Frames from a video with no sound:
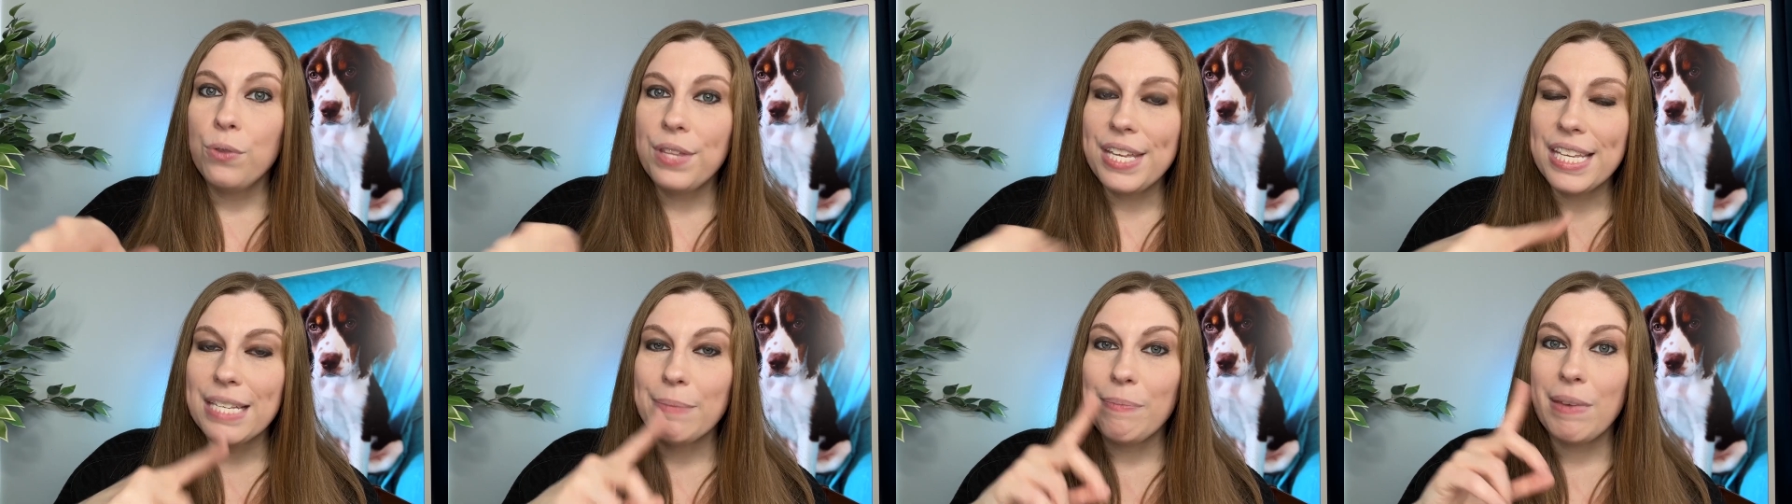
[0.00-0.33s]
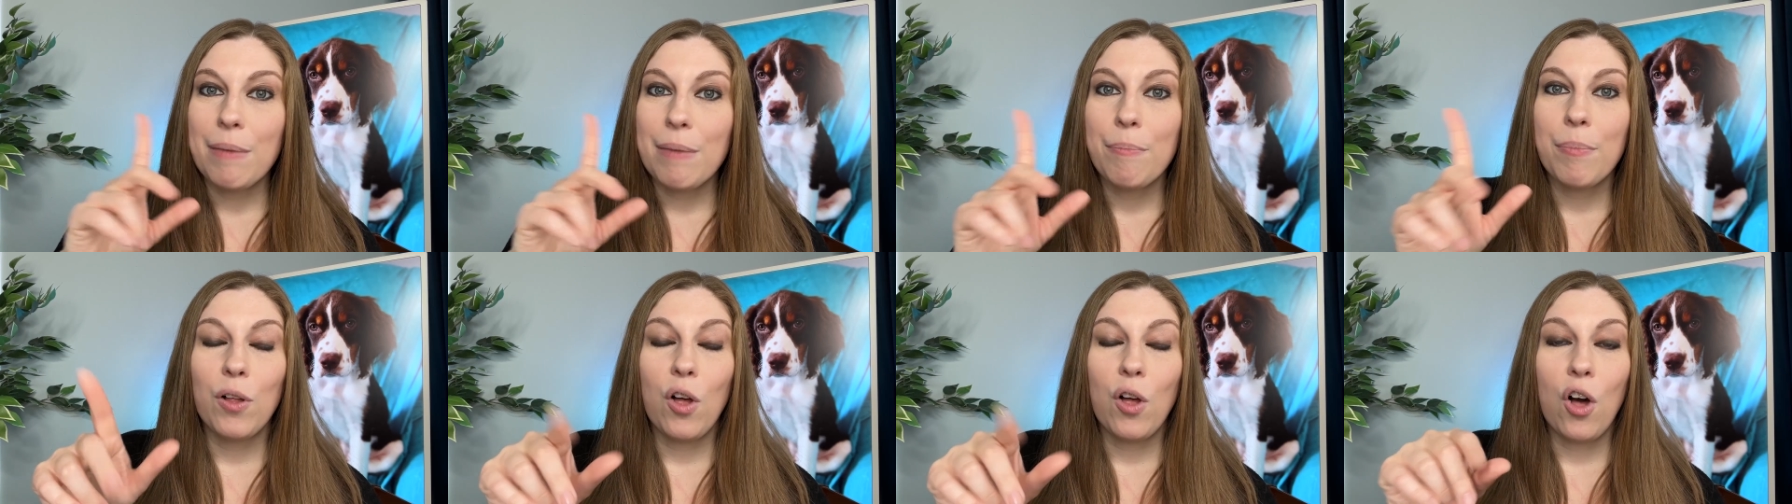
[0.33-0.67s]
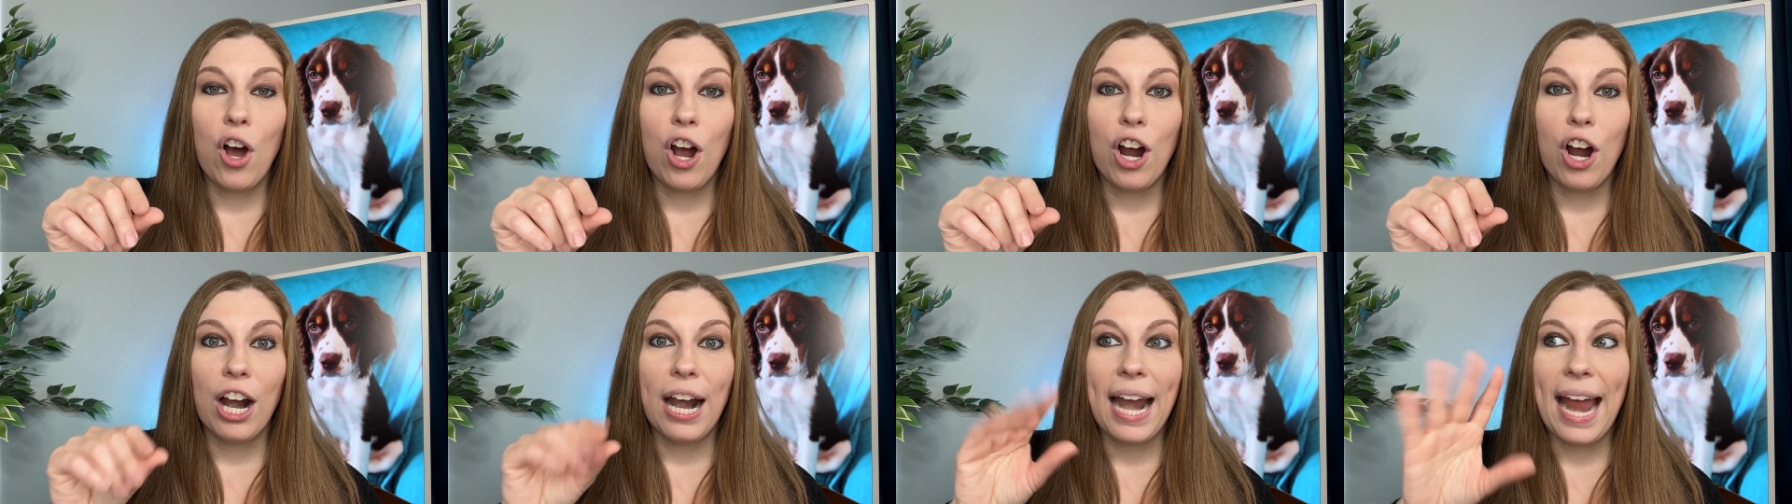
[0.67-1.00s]
these people
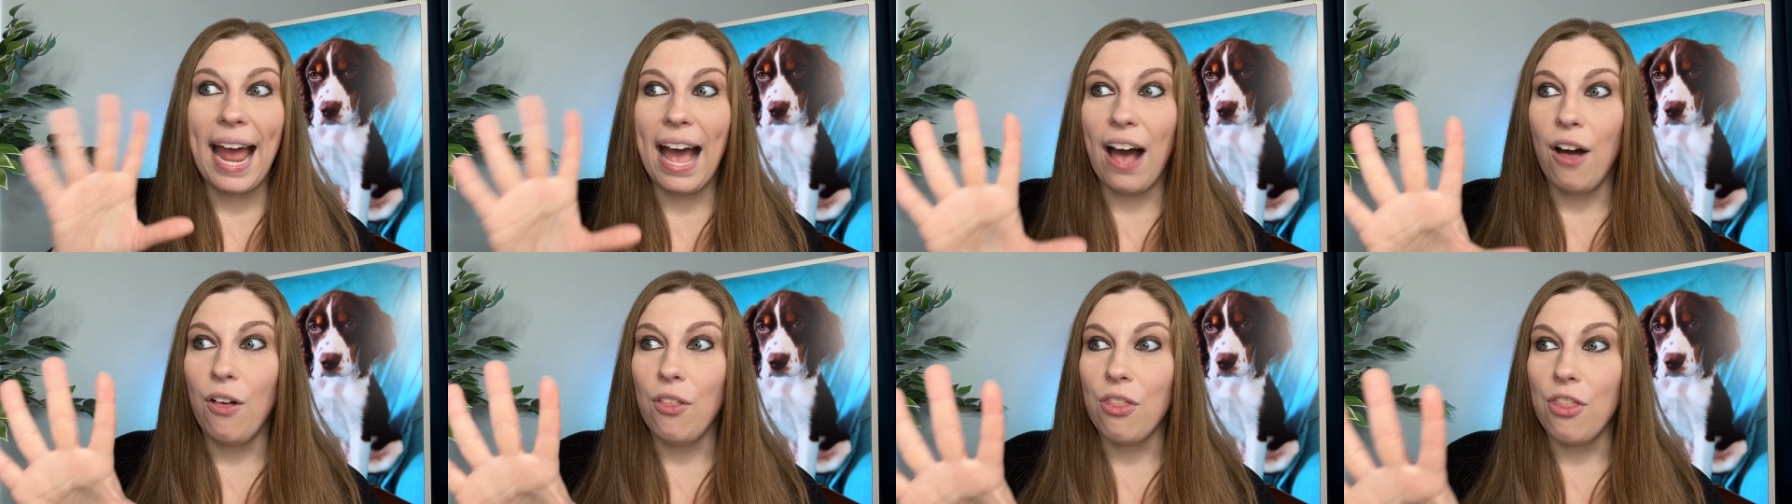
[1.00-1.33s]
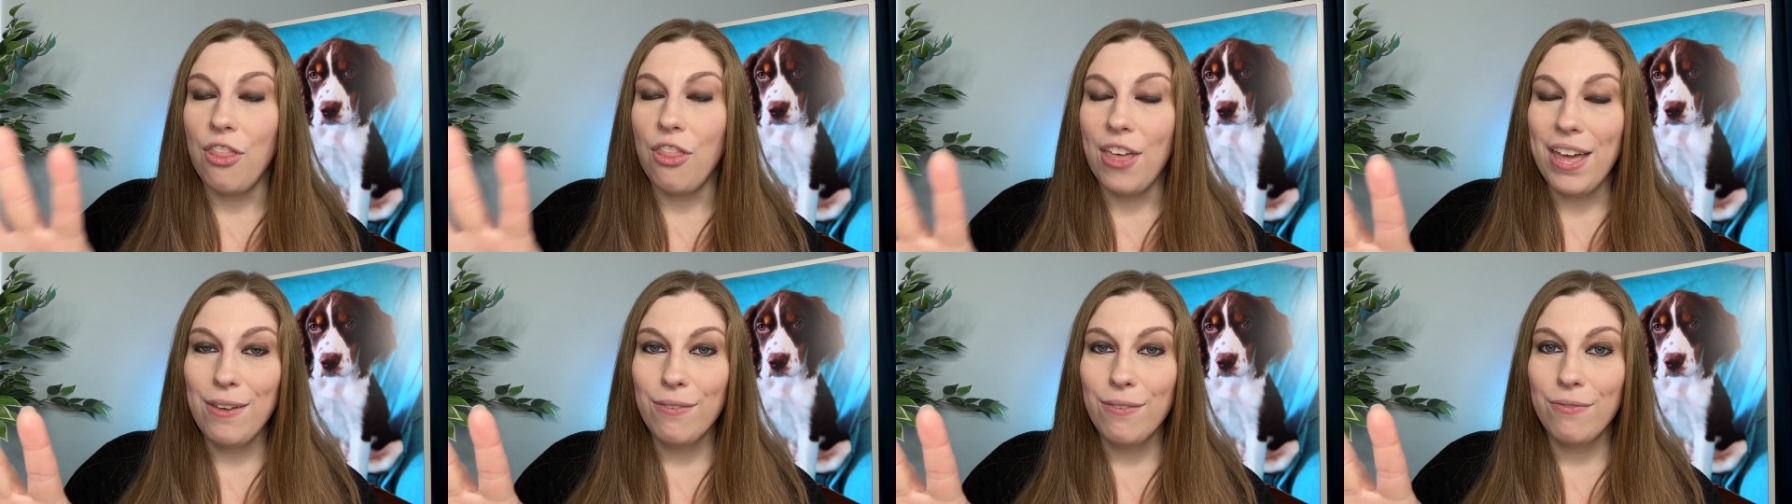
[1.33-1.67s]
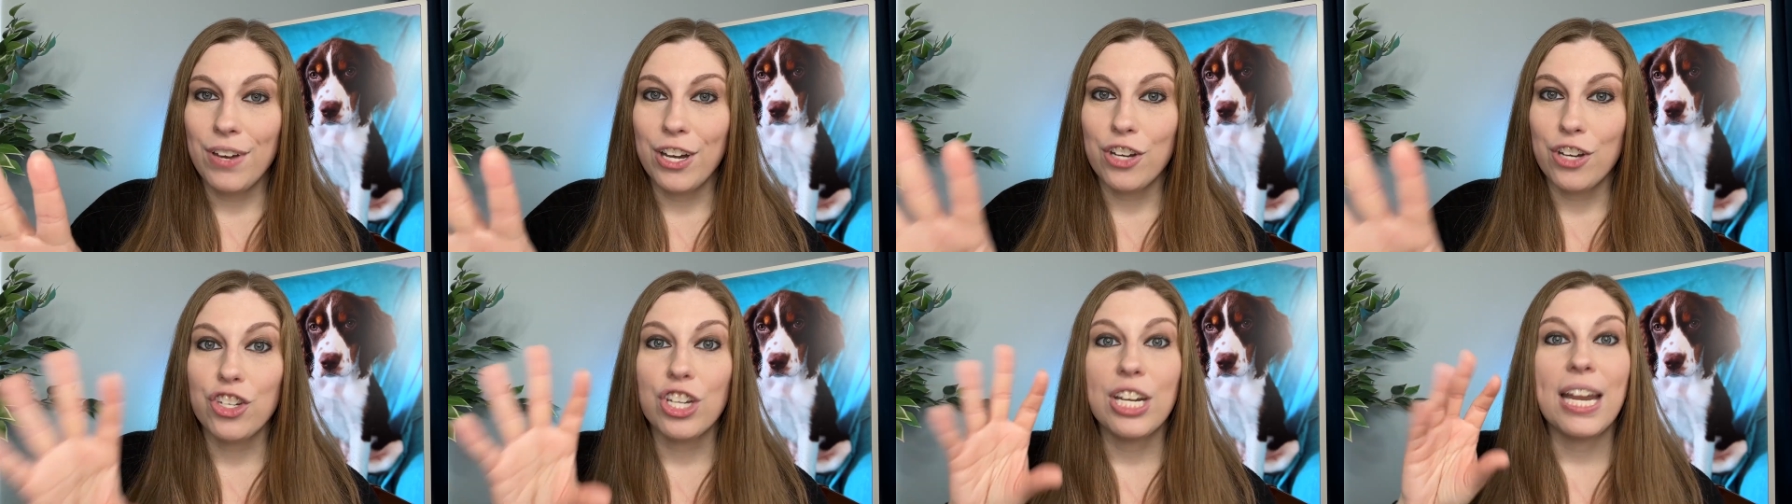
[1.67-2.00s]
are, how they
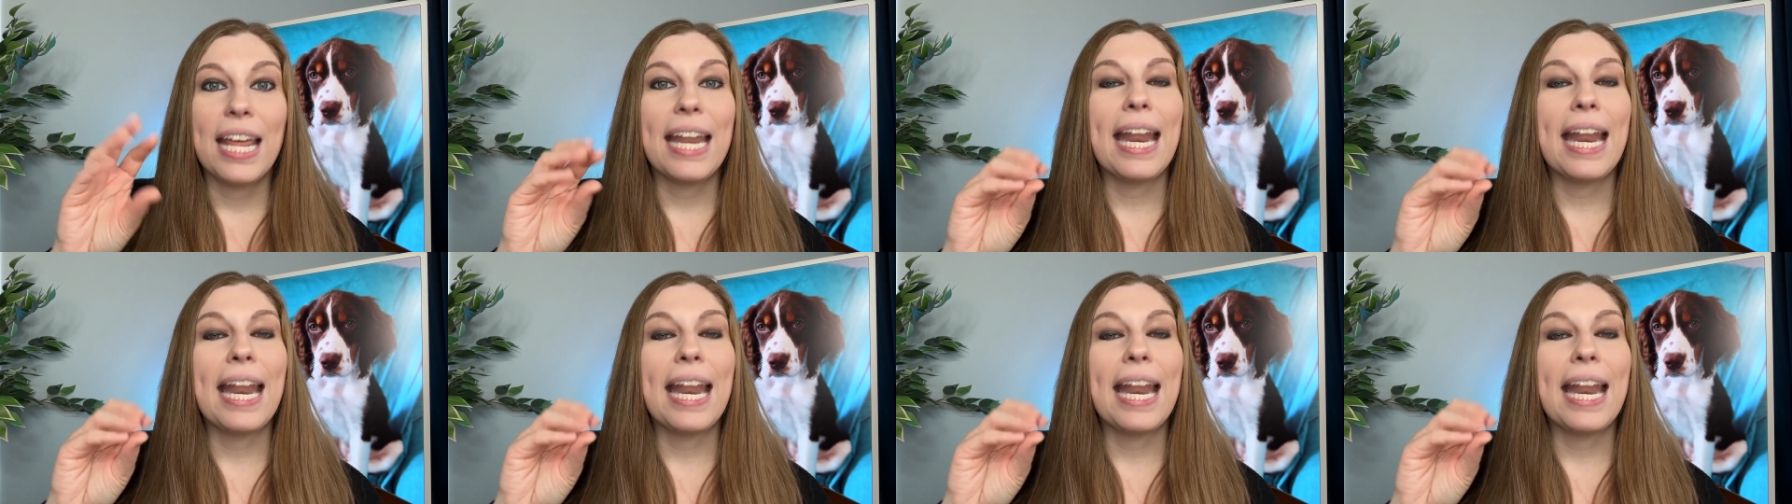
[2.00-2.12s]
function,